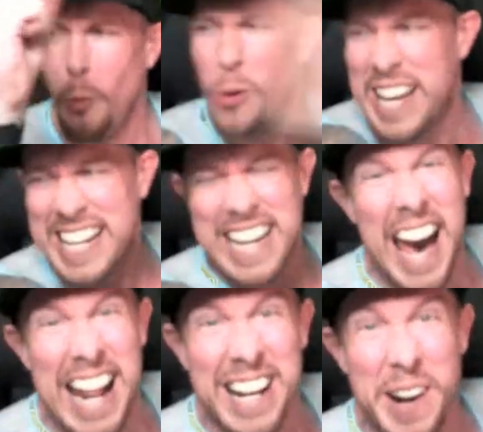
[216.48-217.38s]
we
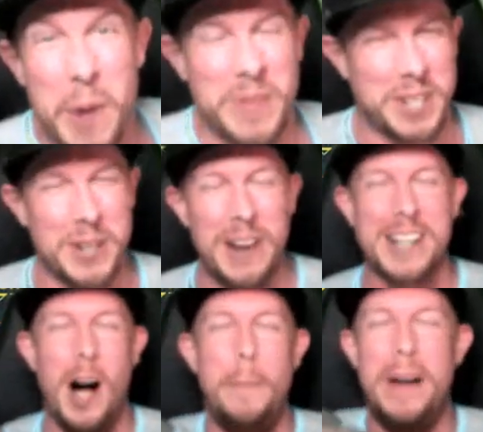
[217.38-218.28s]
get it! Dude, I
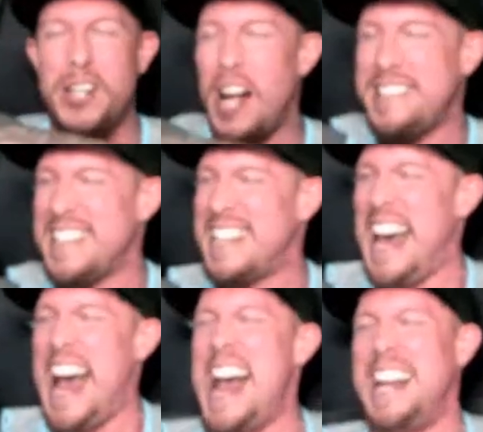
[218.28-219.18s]
called my shots
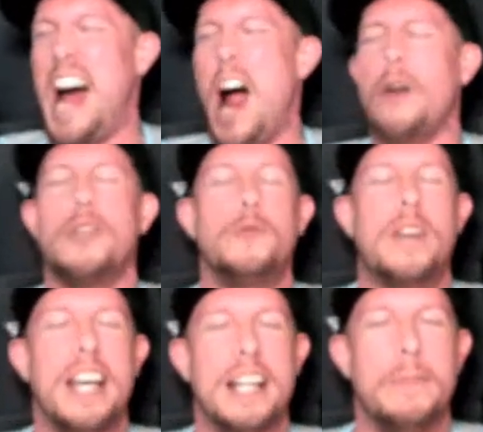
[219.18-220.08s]
again! Are you
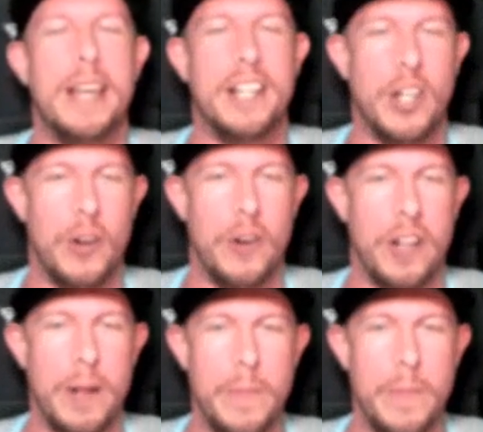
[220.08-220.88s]
kidding me, dude?